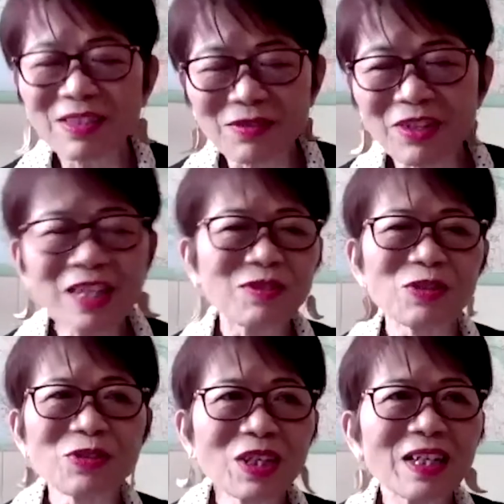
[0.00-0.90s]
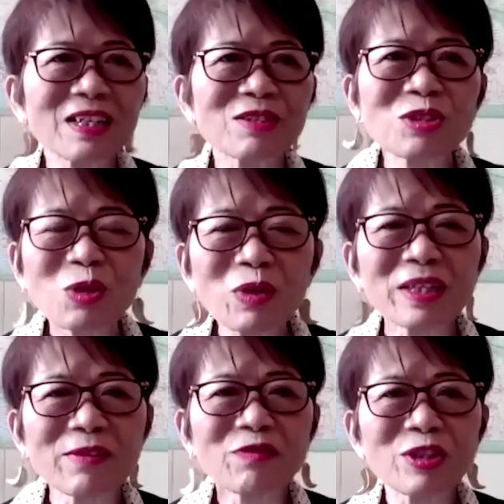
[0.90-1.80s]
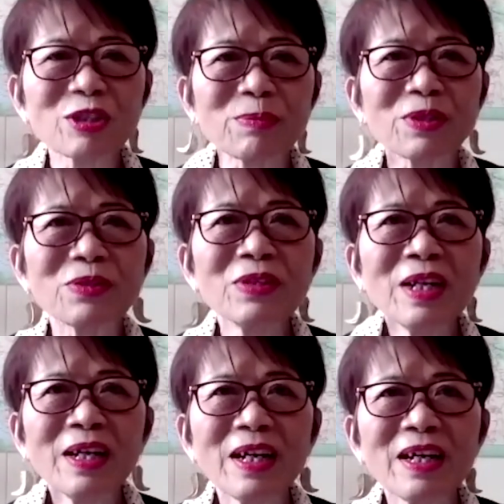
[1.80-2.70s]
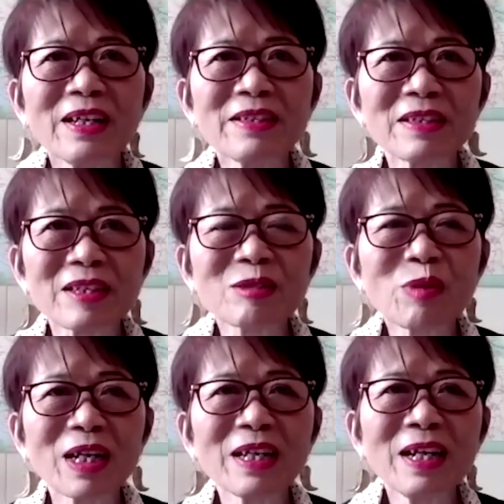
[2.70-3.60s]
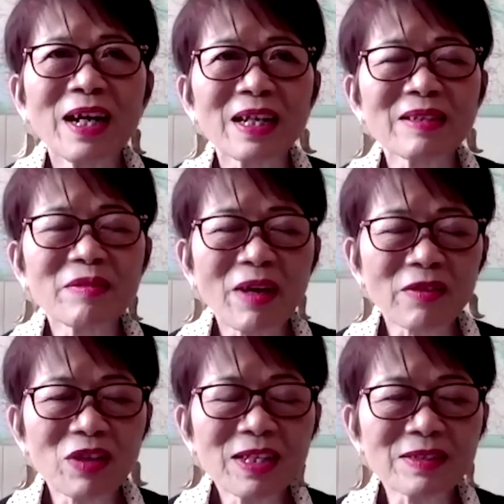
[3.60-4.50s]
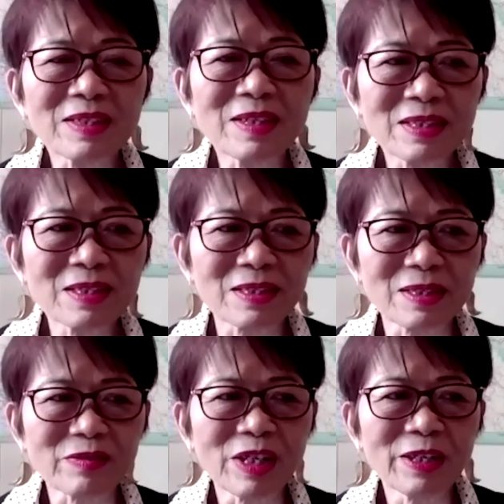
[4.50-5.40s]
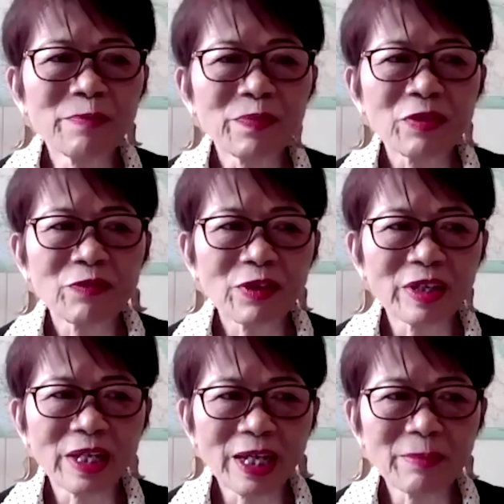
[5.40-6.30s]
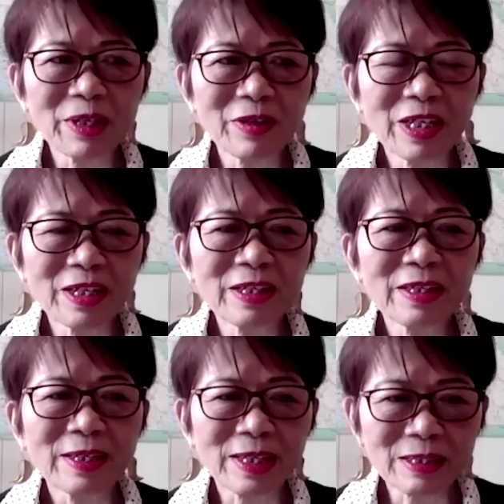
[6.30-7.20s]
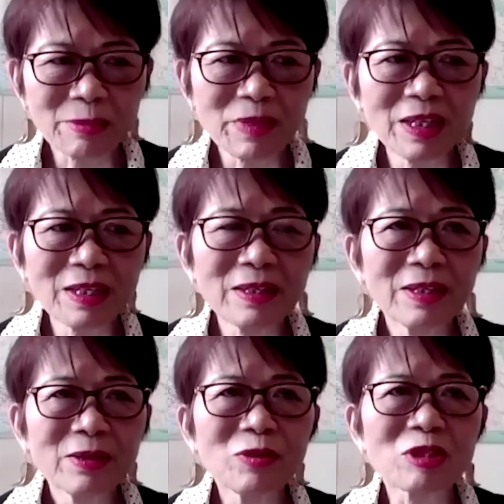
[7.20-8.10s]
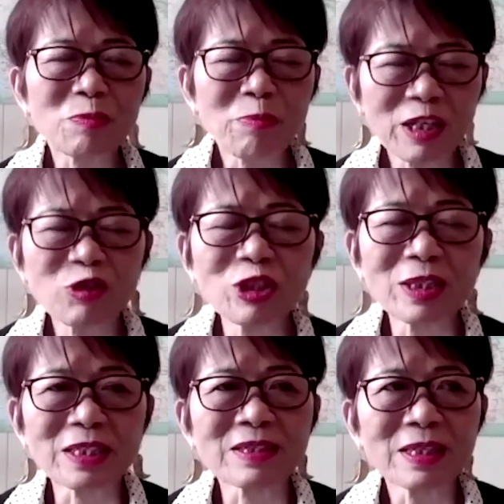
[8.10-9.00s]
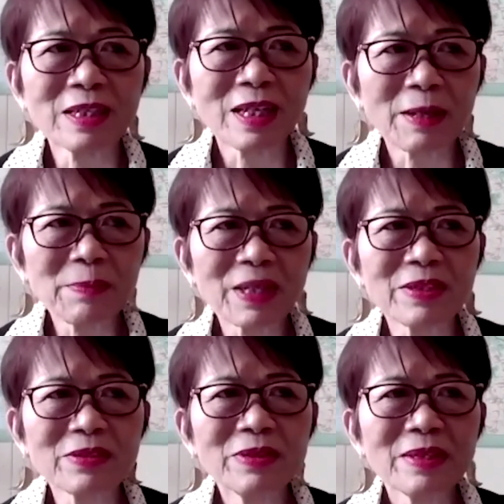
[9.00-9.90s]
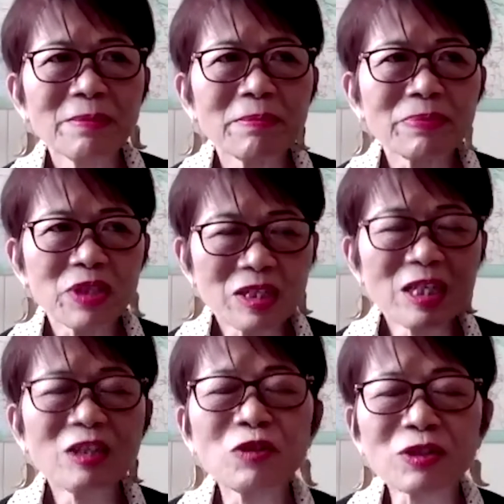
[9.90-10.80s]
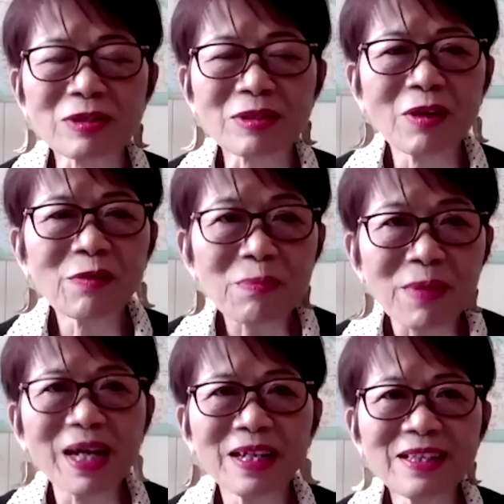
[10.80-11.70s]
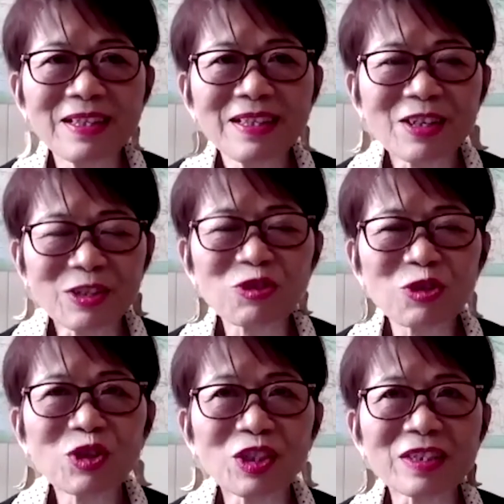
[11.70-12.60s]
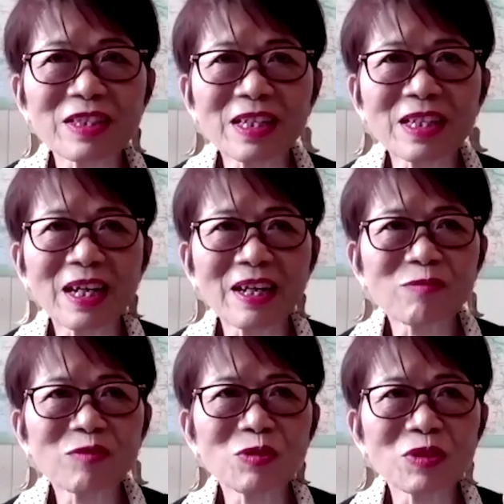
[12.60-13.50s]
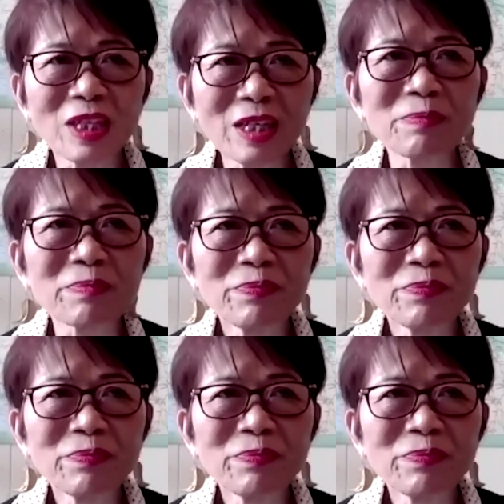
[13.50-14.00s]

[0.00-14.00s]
around you. They are so unaffordable. And that's why I think it's necessary for an MLA like me, who is passionate about the interests of my constituent, that I have to keep